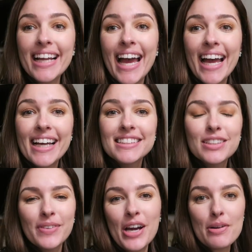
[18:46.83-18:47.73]
Hi guys,
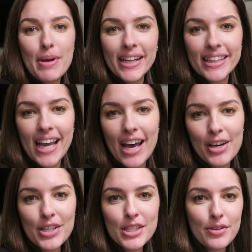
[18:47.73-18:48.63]
so we are back at the
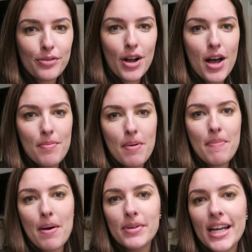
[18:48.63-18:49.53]
house from
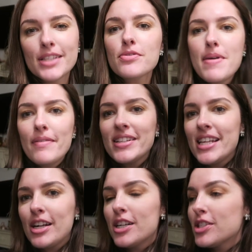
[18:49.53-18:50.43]
Mom and Dad's from having
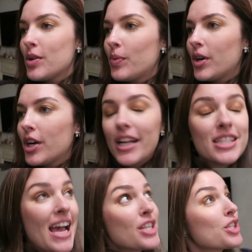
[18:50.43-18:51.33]
dinner. So
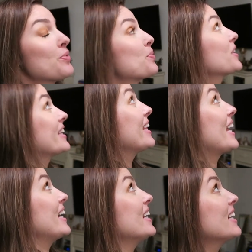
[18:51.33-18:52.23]
it's actually really
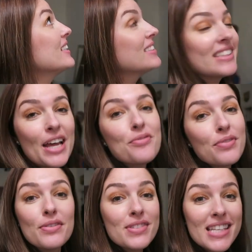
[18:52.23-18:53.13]
late. It is
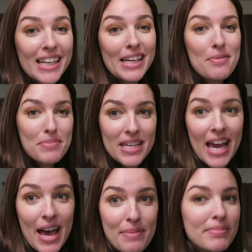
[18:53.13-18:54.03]
10:15
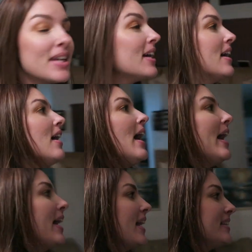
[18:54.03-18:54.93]
p.m.
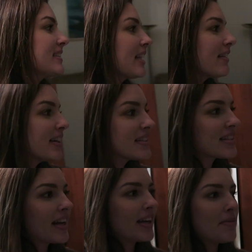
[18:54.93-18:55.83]
And Larry is
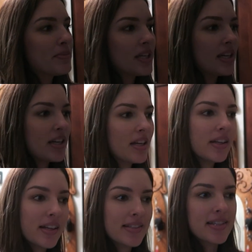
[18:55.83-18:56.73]
setting up the
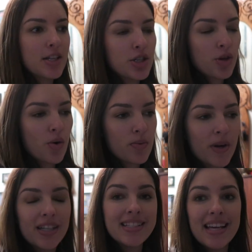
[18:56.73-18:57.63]
extension cord.
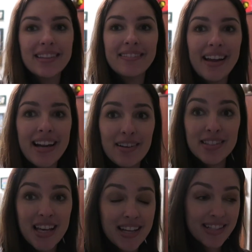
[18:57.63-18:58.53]
We're gonna take the light
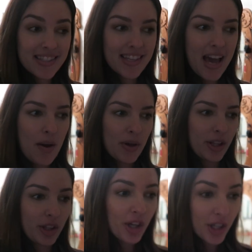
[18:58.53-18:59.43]
outside to see how
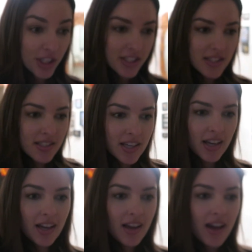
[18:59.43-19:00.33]
it looks
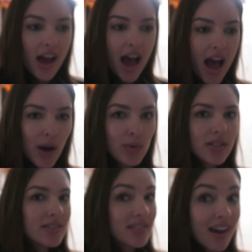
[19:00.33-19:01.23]

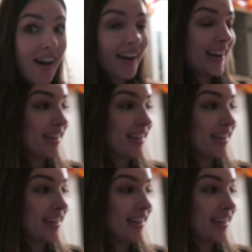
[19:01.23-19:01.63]
outside.